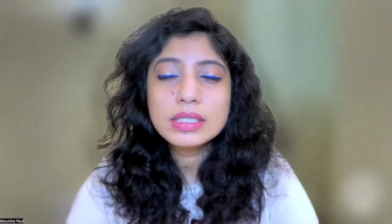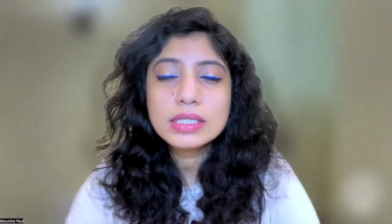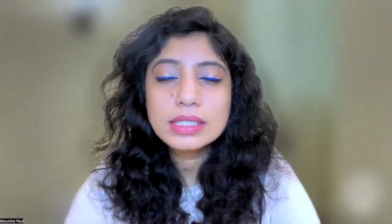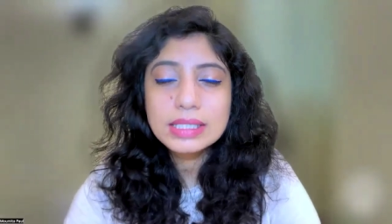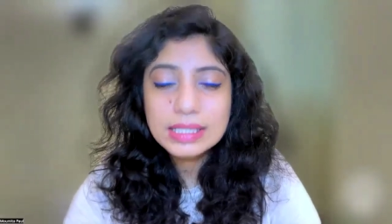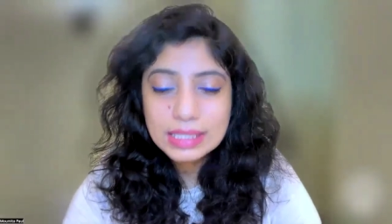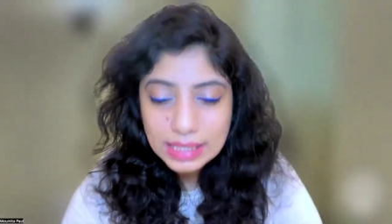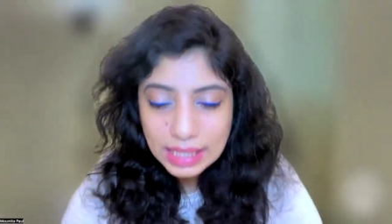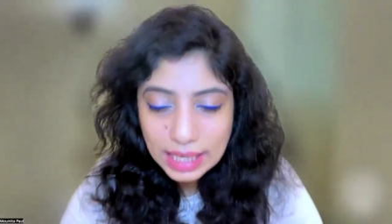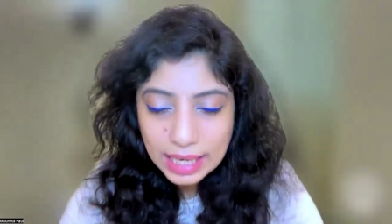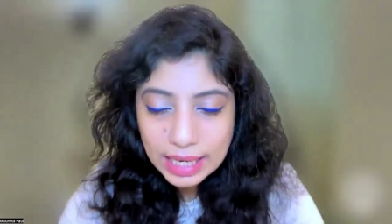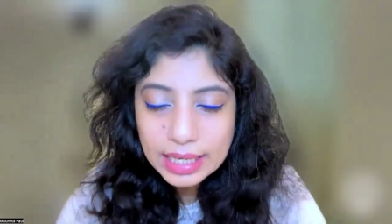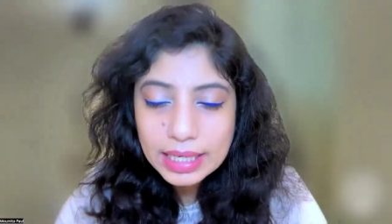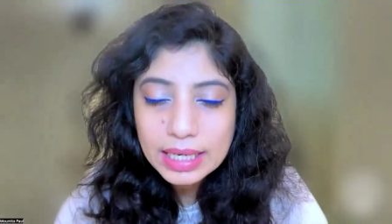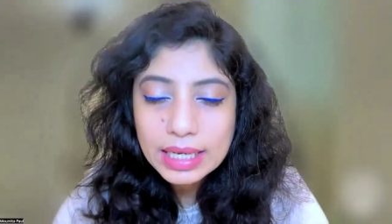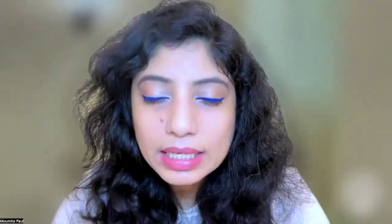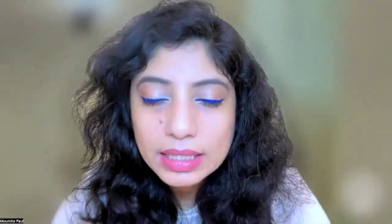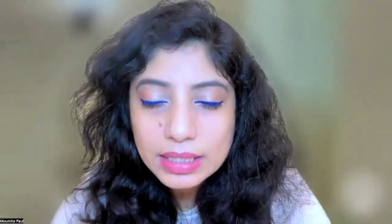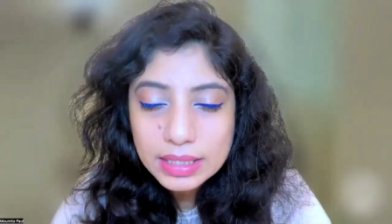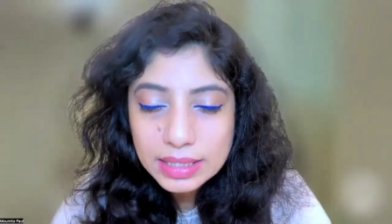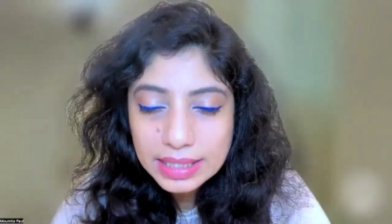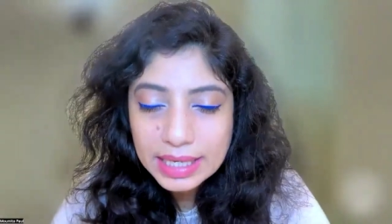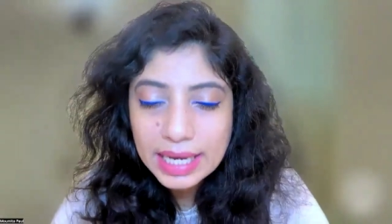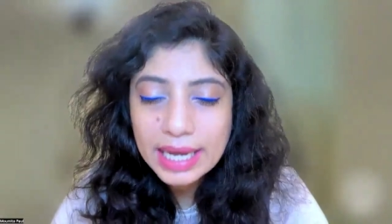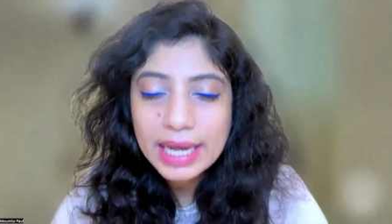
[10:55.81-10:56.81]

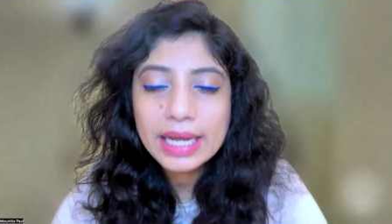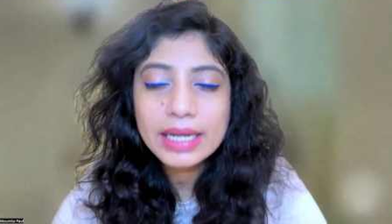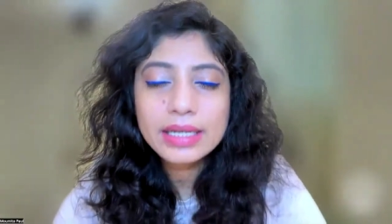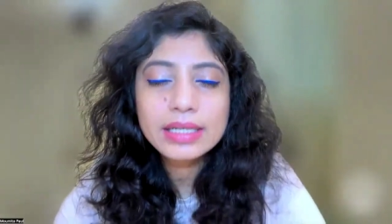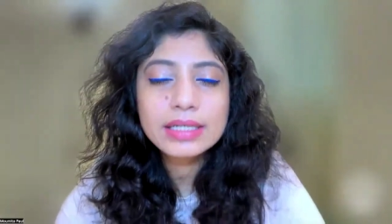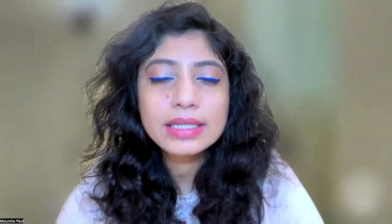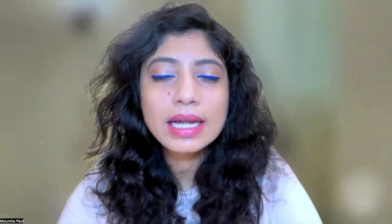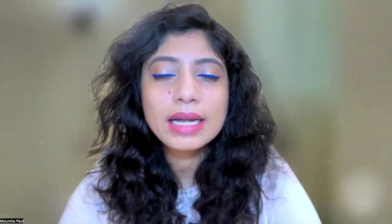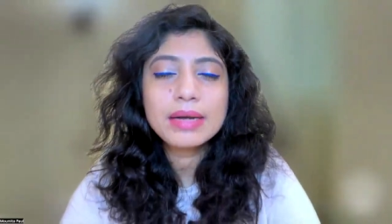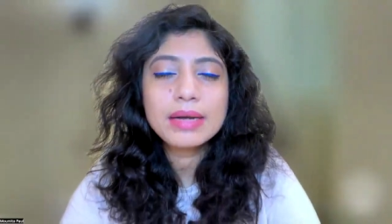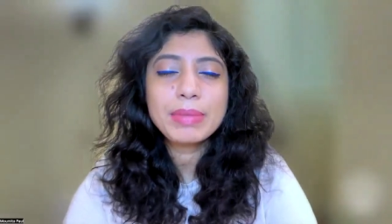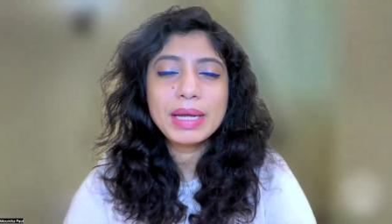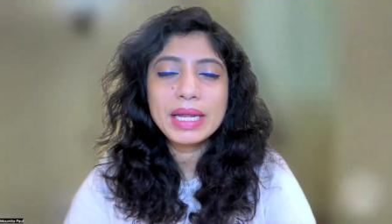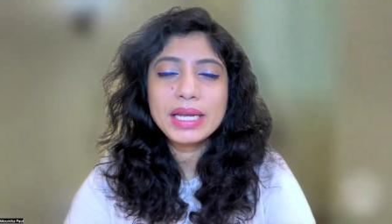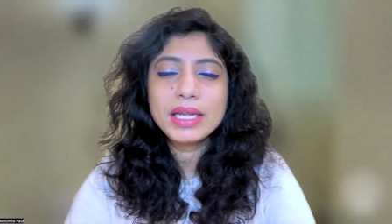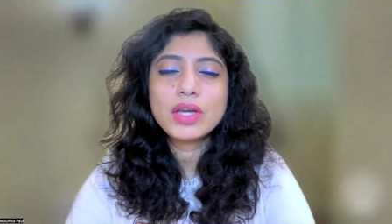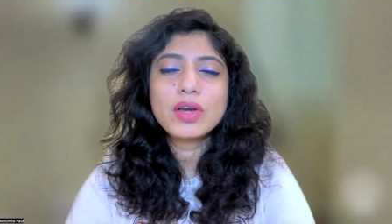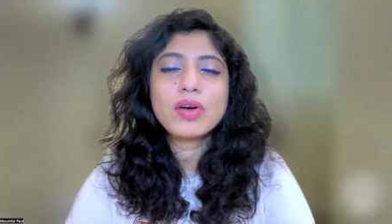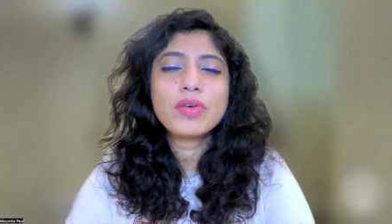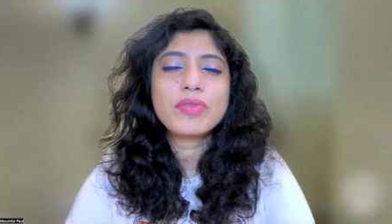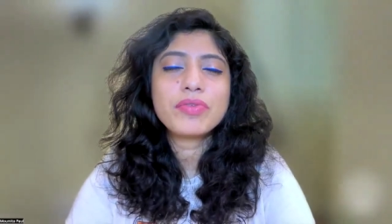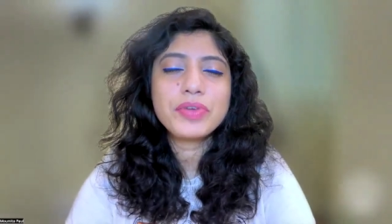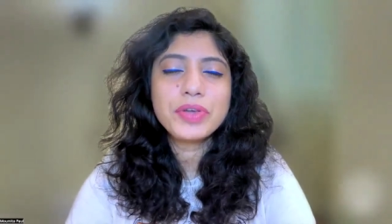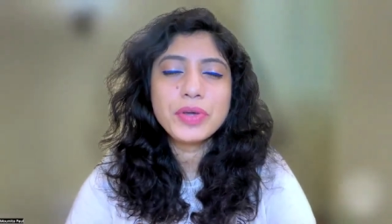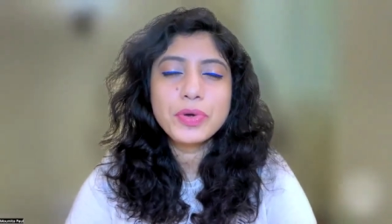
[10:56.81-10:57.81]
DNAs yet, and many
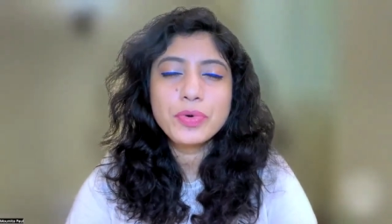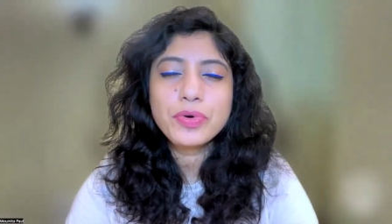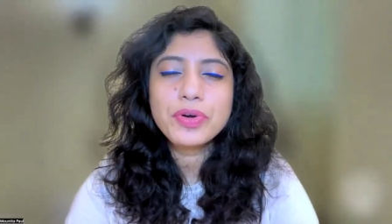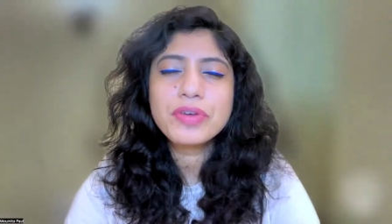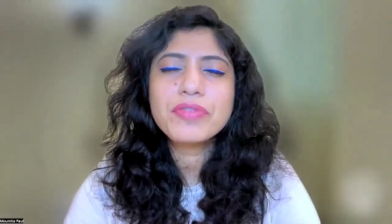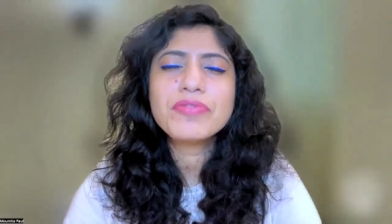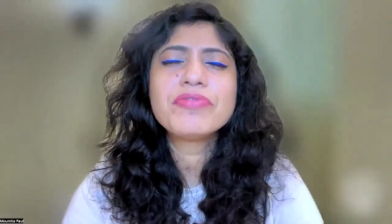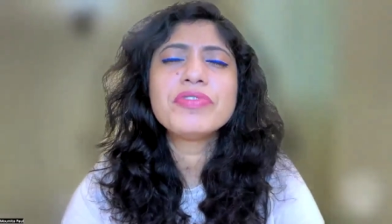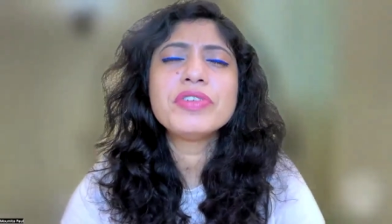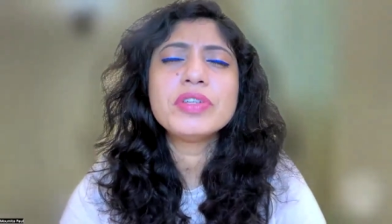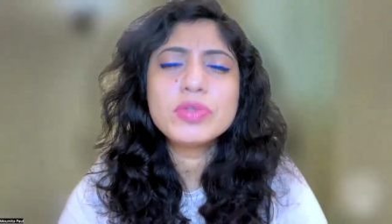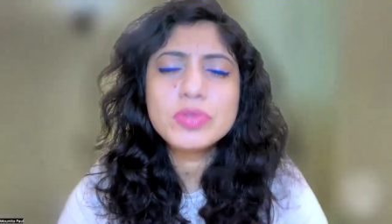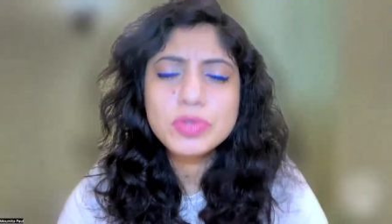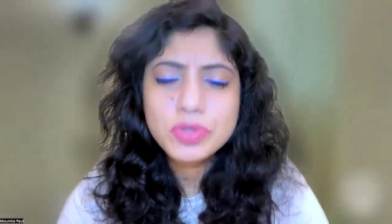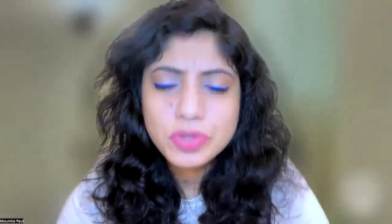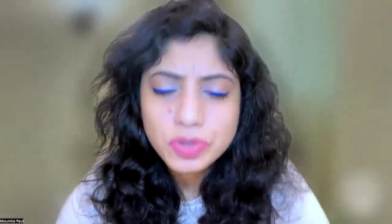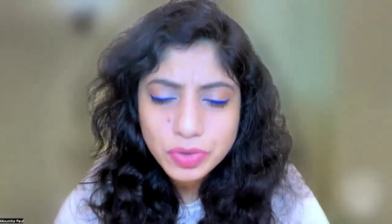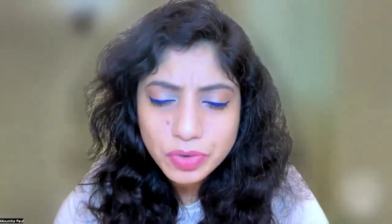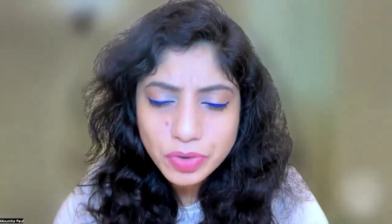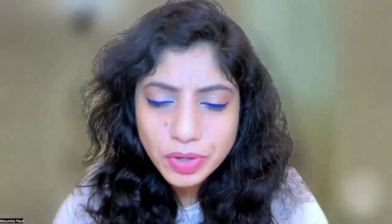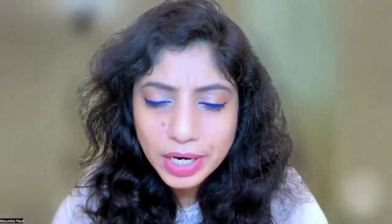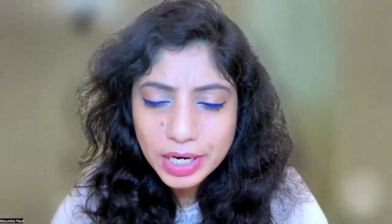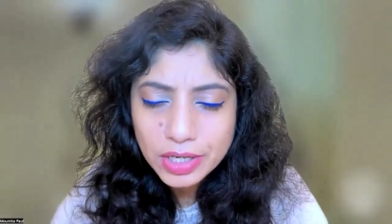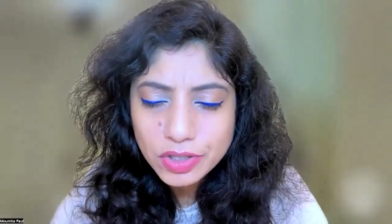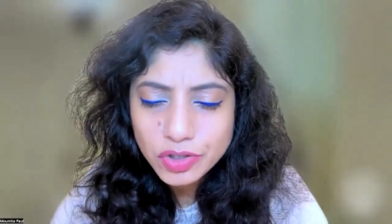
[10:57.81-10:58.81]
of you refuse
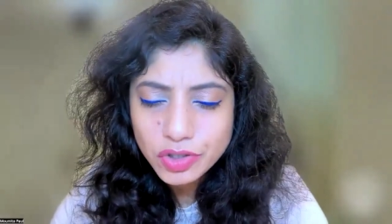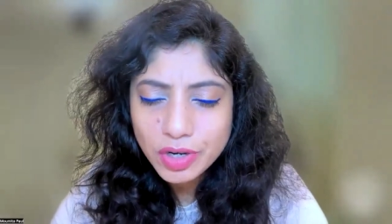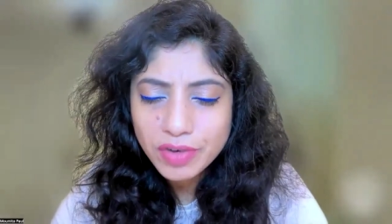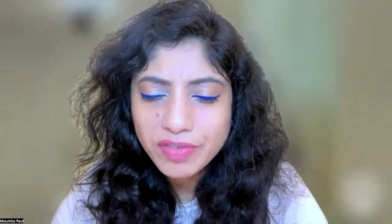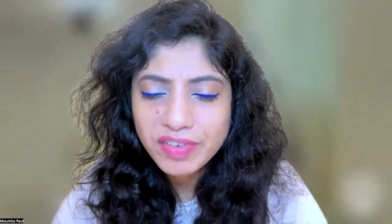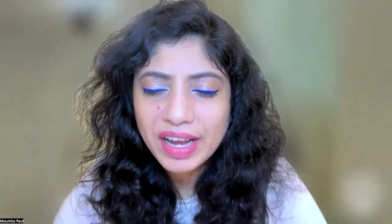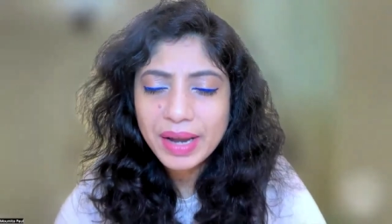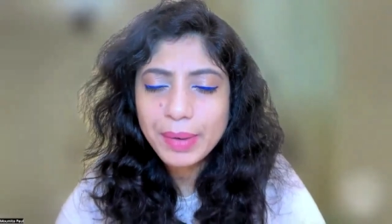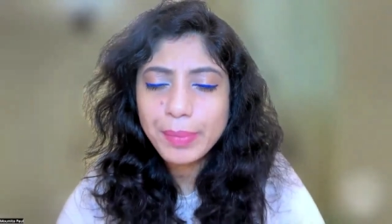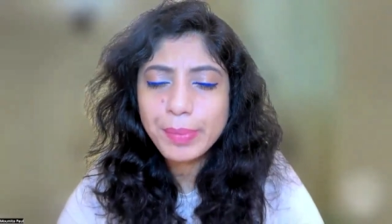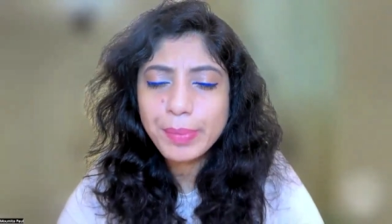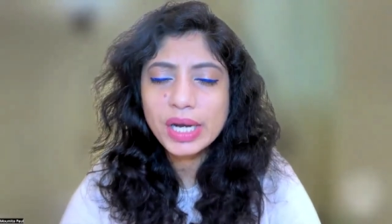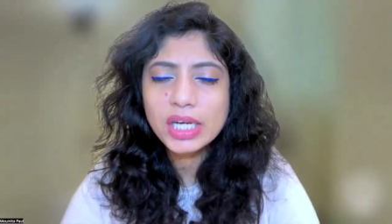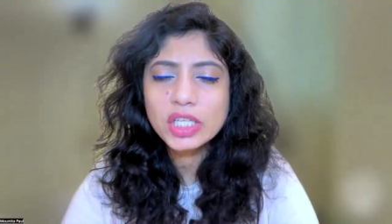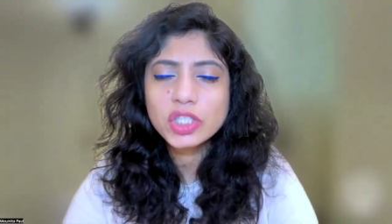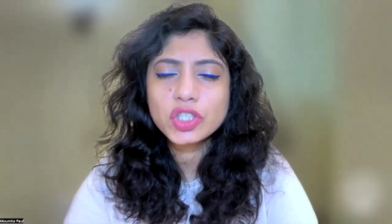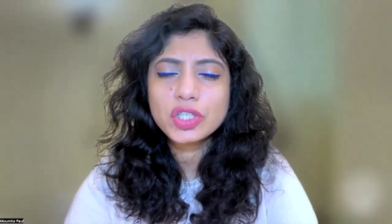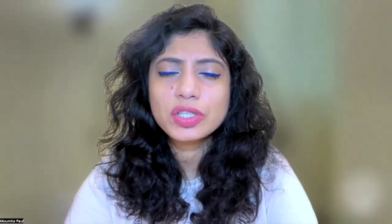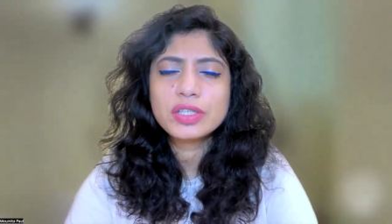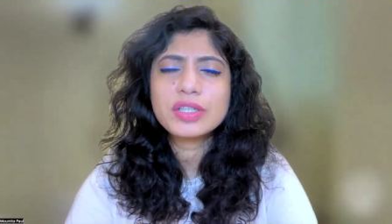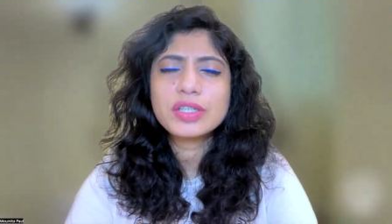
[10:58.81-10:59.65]
to raise your vibration,